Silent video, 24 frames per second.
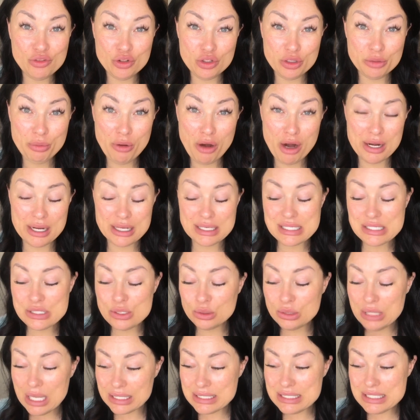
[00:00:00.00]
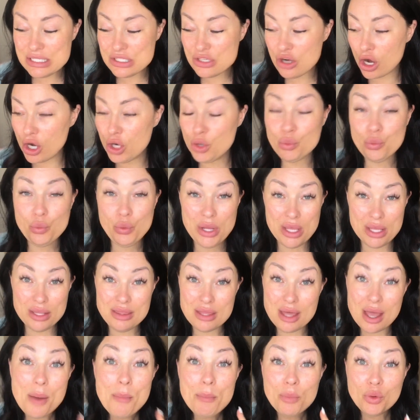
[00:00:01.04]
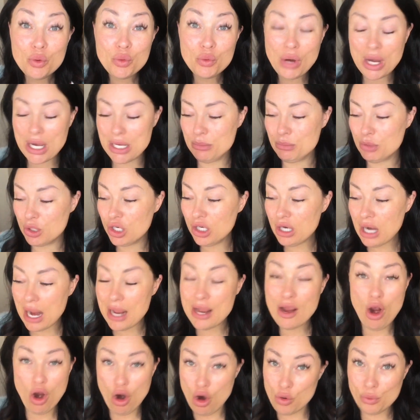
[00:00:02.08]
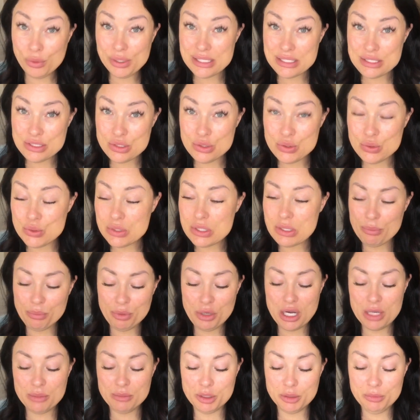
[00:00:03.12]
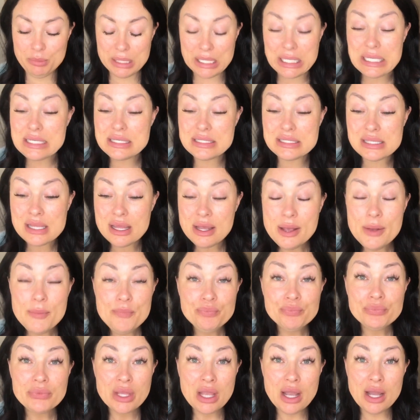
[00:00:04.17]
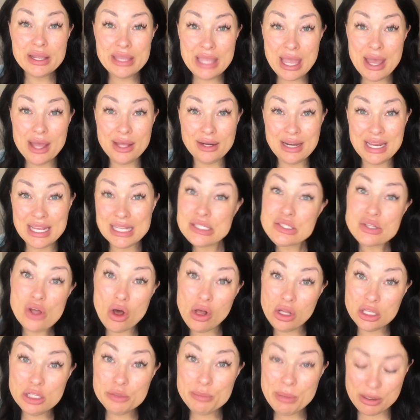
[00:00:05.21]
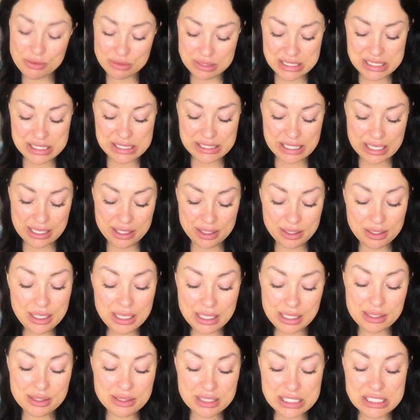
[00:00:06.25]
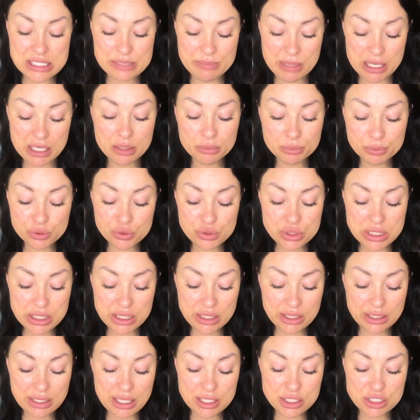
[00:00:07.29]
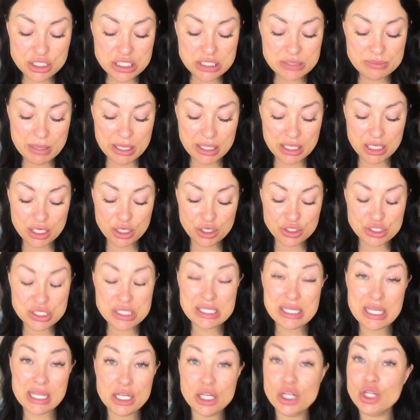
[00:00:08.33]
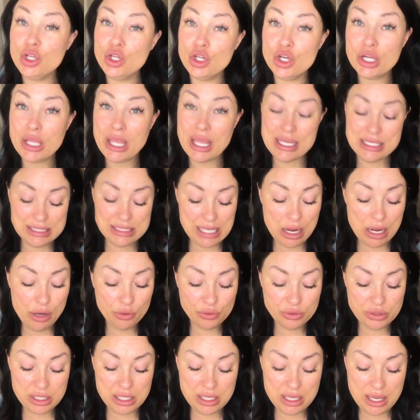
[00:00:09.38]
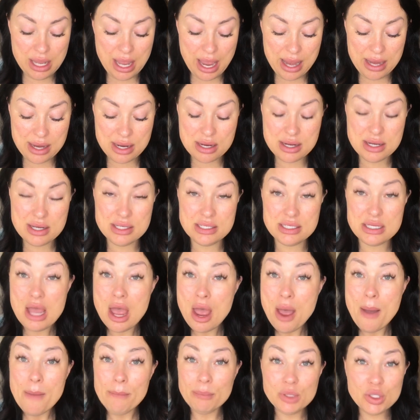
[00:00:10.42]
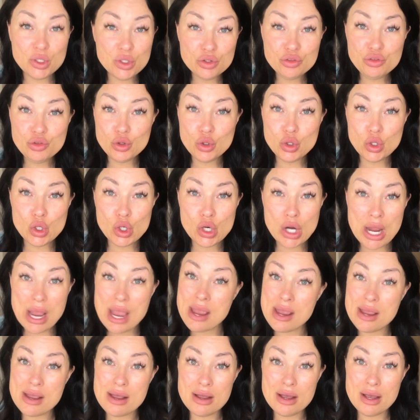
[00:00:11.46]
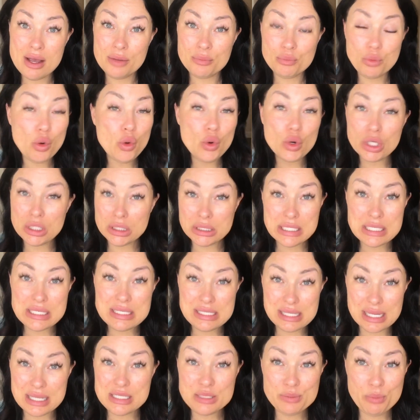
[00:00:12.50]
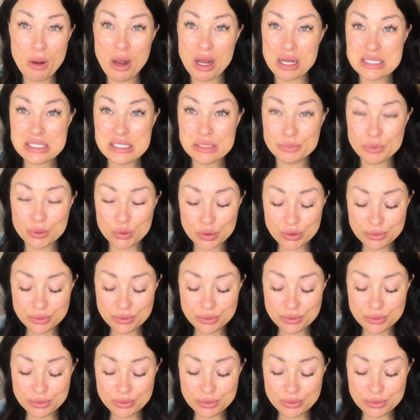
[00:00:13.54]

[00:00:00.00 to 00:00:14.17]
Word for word: of products. So let's start with primer. I always use primer because, again, it's all about skin in this makeup routine and just making your skin look as healthy and beautiful and poreless as possible.